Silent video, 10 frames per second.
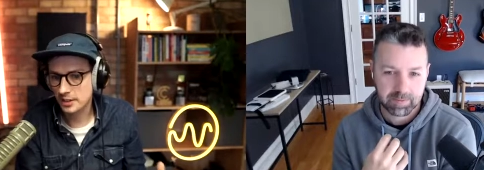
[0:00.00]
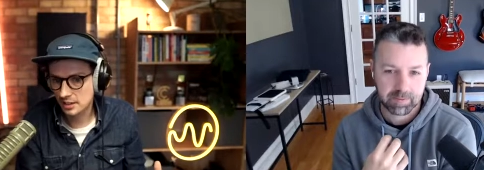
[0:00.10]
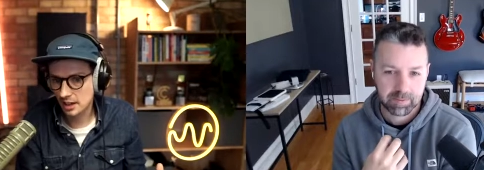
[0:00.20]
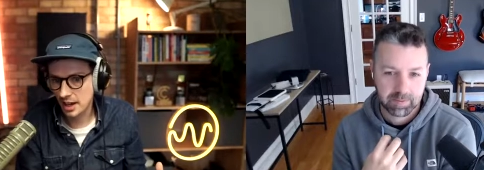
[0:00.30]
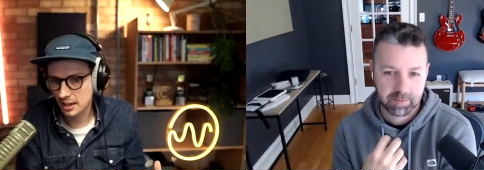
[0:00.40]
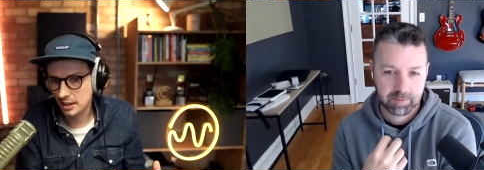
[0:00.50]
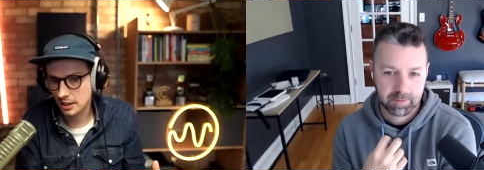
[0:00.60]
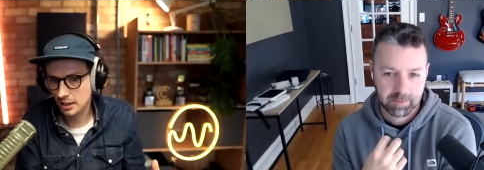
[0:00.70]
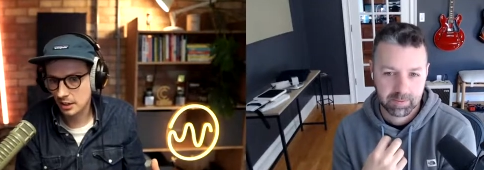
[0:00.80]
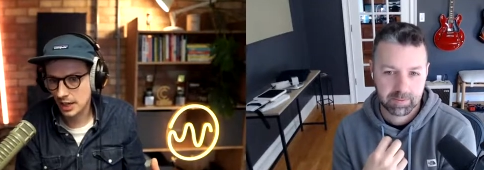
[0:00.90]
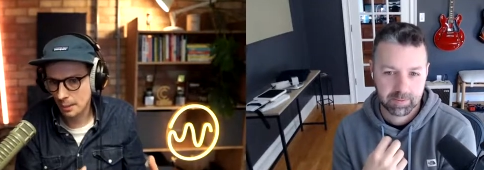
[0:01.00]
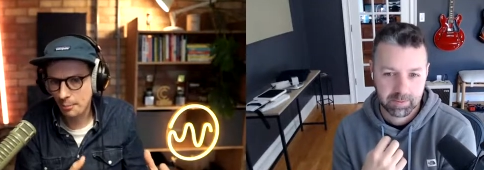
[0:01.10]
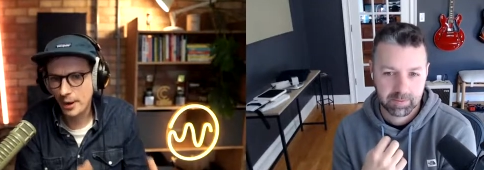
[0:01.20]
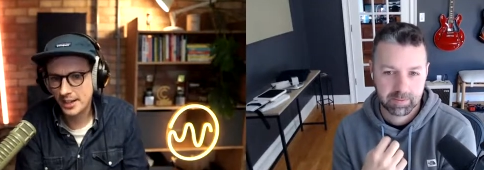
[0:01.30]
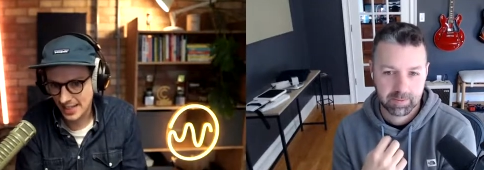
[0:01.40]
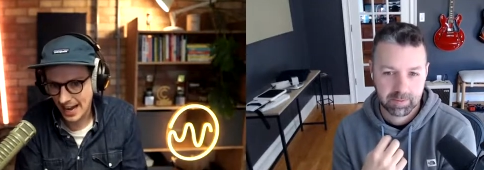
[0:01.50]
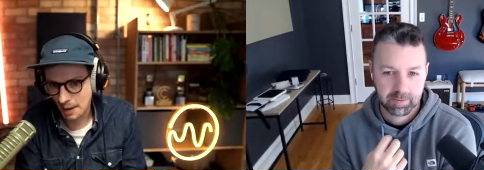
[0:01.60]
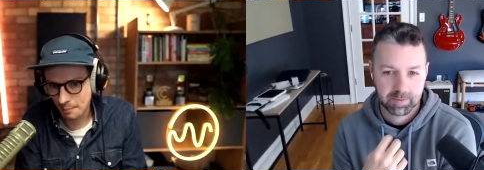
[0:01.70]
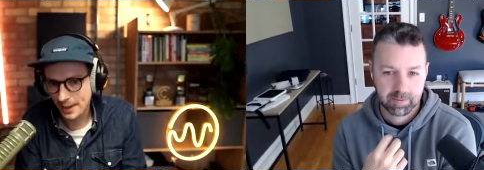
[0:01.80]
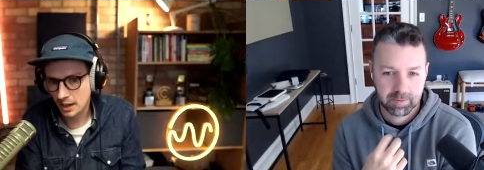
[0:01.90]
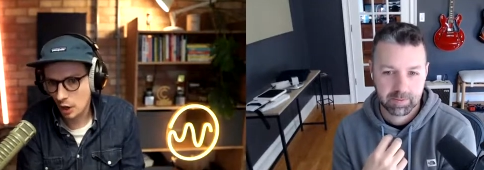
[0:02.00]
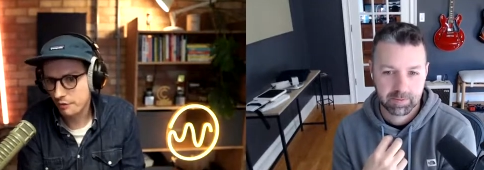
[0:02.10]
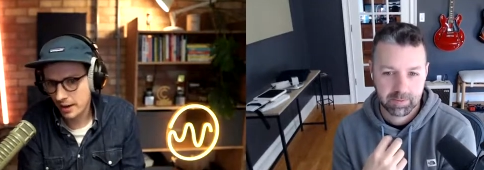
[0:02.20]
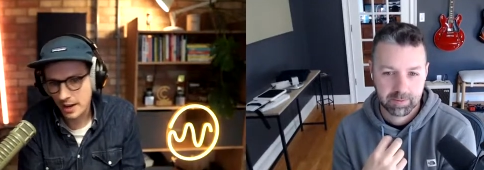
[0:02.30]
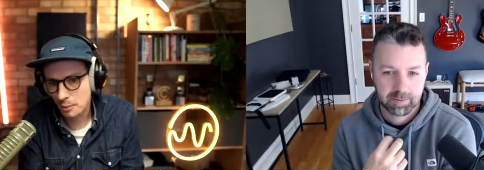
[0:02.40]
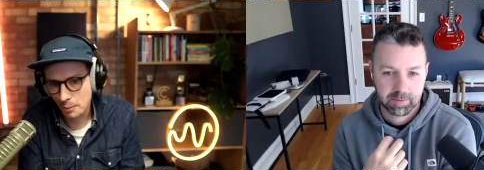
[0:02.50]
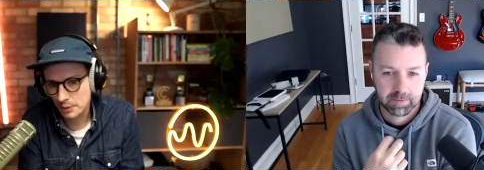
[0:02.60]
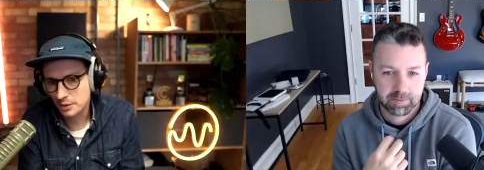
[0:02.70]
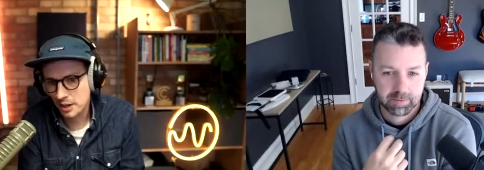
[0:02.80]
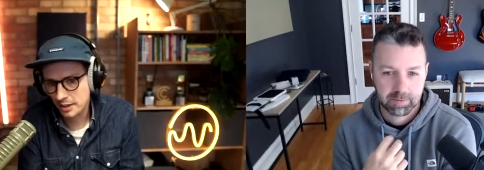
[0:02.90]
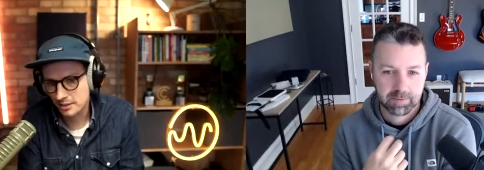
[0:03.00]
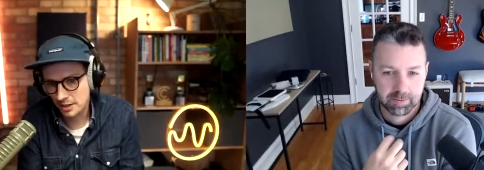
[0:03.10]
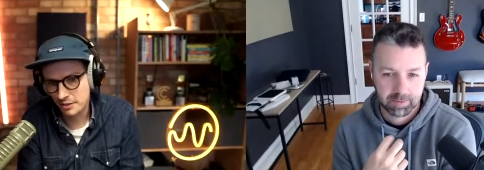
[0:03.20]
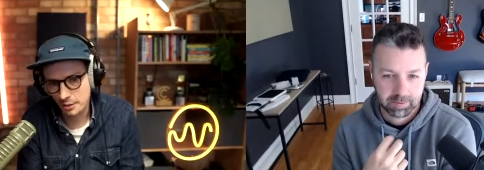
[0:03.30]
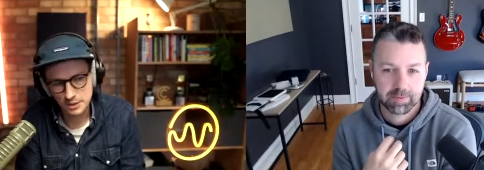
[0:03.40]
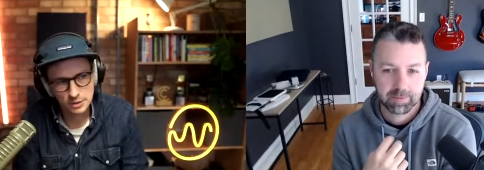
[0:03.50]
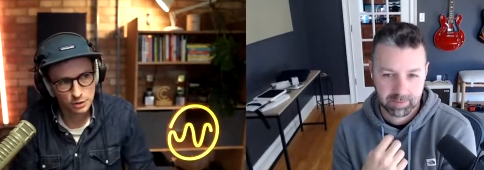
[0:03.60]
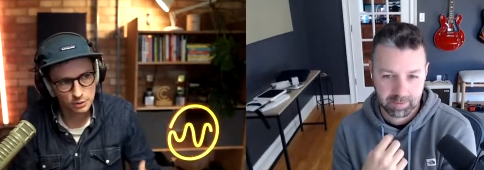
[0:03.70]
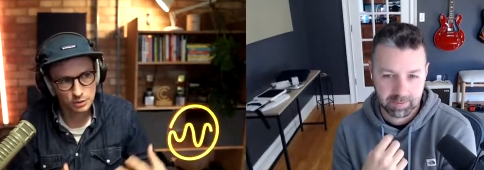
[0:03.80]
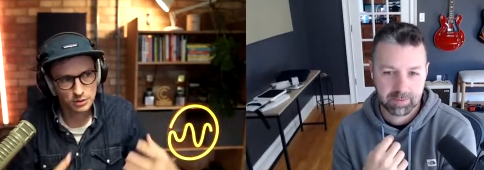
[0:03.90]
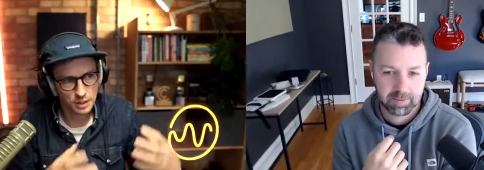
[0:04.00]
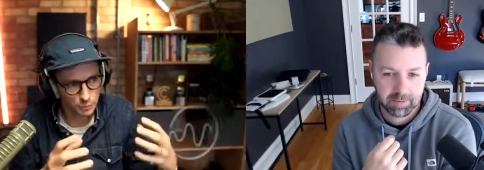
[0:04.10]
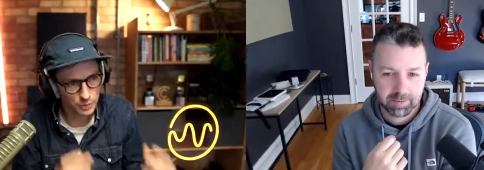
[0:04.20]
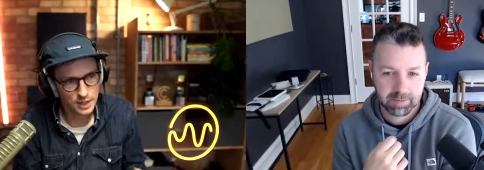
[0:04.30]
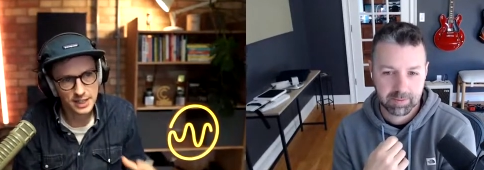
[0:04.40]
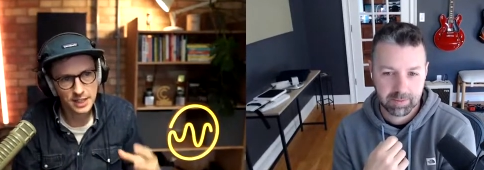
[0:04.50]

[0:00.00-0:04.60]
Speaker 1: to like embrace that and make lo-fi hip-hop that was kind of the stuff i was into so it's like really mm-hmm.